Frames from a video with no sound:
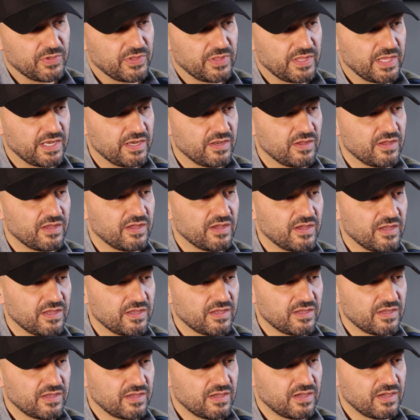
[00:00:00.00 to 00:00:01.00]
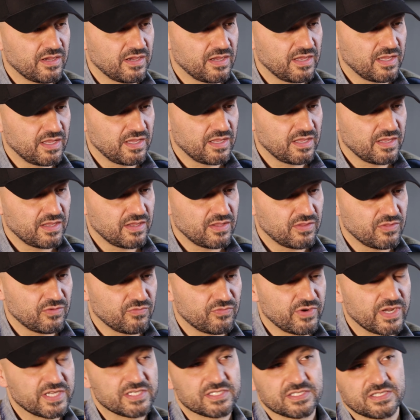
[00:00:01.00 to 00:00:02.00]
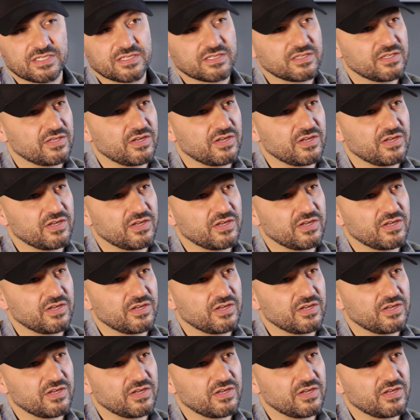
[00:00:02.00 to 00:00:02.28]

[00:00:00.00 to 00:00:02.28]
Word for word: But then I, I, I the rest,